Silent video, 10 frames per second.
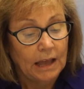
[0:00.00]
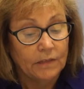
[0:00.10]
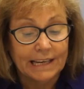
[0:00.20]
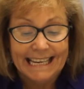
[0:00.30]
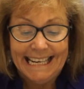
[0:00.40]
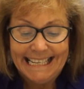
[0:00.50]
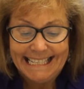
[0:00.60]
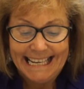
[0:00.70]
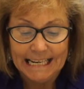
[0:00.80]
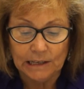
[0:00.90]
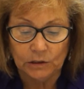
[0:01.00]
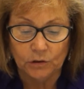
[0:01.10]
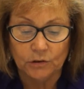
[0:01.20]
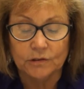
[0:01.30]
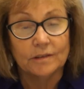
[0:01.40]
The kinesthetic
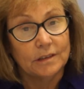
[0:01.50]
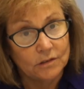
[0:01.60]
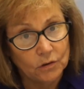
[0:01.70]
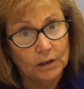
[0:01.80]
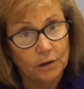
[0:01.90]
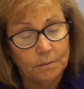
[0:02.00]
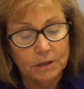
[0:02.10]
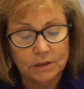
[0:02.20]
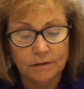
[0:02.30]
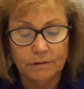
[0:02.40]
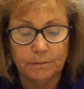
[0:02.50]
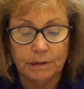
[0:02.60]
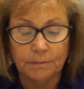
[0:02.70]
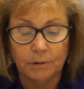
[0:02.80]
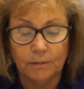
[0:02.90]
learners, these are a little bit different
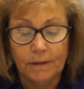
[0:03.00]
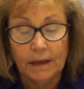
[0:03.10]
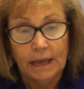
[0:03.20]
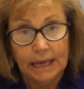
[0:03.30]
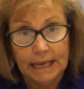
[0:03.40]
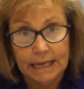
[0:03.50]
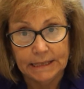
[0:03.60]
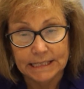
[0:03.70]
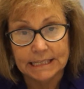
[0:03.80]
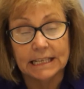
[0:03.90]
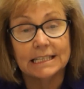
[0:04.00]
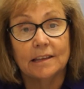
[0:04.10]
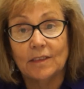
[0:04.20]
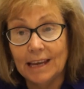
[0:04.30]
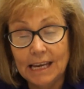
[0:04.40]
people in the sense
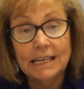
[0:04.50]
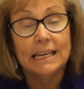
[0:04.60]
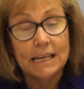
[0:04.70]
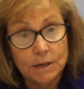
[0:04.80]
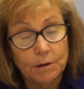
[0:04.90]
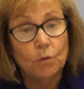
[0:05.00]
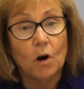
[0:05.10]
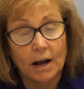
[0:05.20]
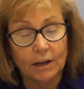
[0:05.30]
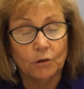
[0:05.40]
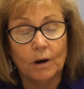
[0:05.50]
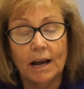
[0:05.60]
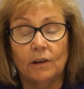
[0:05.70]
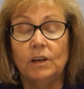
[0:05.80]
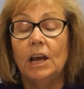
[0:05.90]
that they need to be walking
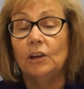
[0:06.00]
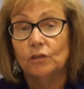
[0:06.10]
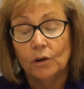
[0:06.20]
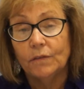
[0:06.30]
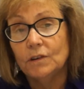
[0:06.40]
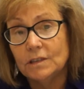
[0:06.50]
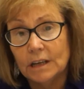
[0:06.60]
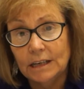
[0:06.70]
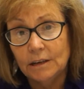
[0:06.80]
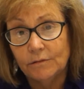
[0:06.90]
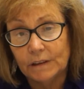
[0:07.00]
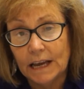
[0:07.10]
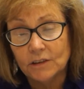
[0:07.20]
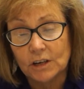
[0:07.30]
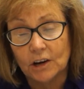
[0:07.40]
around. So if they're studying
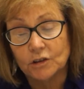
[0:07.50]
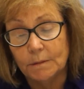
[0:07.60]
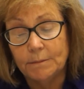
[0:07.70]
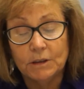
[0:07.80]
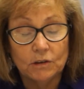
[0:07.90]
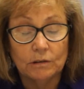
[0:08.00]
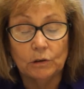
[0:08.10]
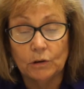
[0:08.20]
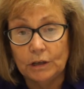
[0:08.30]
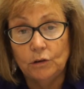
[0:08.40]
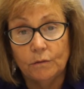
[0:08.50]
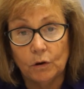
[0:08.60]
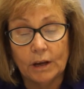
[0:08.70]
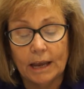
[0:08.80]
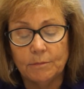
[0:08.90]
flashcards, maybe they're learning new
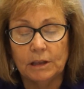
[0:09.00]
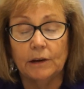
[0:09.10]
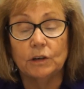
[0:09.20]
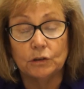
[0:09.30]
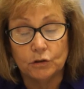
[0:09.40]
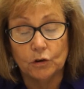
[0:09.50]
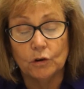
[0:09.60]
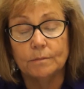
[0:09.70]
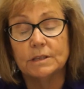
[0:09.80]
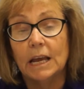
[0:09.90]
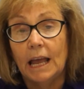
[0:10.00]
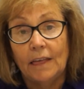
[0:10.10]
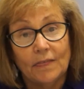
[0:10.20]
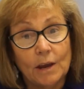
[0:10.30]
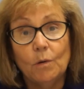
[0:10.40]
vocabulary or terms,
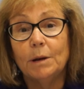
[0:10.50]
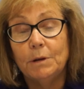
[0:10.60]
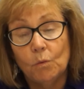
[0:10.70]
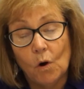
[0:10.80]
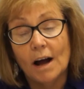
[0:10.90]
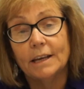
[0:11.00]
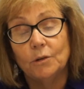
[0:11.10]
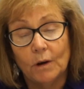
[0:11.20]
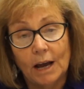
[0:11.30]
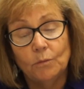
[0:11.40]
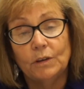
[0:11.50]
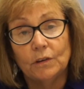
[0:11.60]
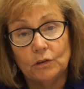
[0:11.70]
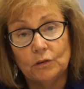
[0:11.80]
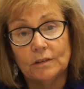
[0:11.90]
they want to be walking around when
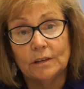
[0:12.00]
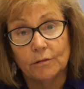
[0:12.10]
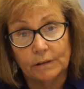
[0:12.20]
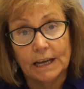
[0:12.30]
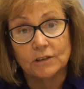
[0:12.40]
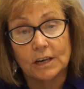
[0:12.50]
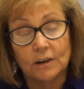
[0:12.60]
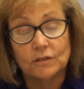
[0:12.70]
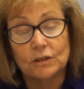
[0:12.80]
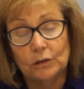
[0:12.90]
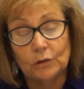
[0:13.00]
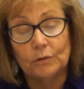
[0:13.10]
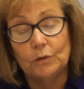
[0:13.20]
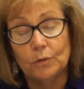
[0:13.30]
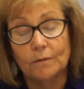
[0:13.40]
they're using their flashcards to
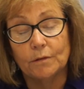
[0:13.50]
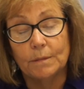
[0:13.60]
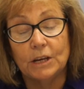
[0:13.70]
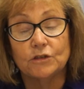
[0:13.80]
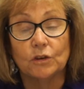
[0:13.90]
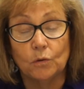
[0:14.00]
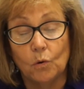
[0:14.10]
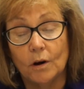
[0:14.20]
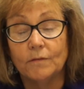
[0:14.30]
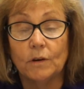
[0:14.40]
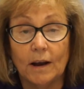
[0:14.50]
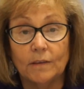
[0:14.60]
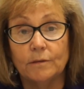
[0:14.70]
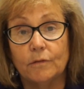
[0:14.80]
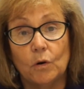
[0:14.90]
learn new information. Or if they're
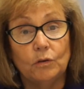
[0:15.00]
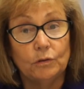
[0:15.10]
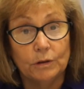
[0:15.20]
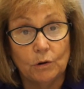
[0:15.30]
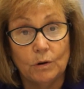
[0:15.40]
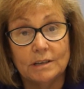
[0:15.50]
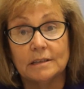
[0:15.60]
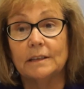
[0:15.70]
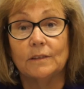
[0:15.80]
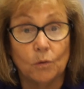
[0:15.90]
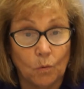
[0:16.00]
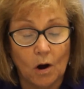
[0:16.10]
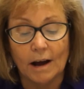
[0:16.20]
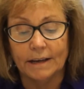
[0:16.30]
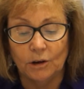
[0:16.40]
on their phone doing Quizlet, they're
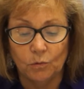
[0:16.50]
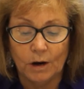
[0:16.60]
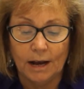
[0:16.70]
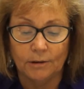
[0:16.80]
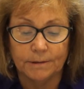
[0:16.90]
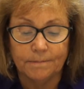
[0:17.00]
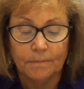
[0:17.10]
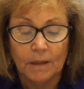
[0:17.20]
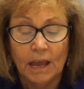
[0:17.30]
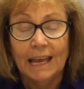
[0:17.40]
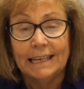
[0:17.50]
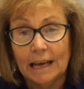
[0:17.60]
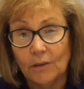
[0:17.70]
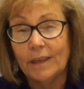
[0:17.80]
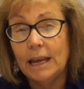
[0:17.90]
walking around.
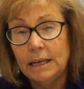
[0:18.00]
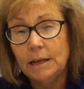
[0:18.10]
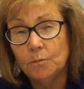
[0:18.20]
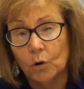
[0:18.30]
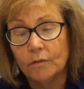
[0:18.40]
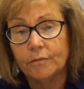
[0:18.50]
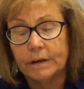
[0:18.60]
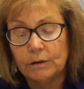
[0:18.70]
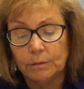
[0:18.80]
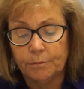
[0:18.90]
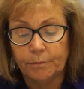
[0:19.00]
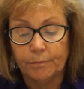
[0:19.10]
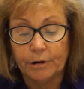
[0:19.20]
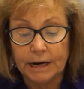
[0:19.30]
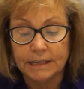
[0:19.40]
Now they need more frequent
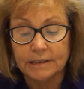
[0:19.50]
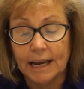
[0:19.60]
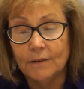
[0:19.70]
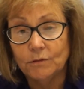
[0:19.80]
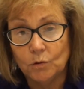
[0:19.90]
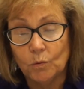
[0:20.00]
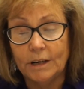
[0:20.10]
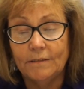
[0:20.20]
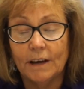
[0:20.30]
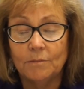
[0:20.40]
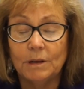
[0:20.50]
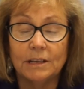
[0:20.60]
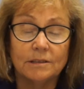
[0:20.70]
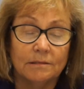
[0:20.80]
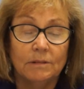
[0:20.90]
breaks. After 25
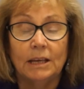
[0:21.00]
minutes,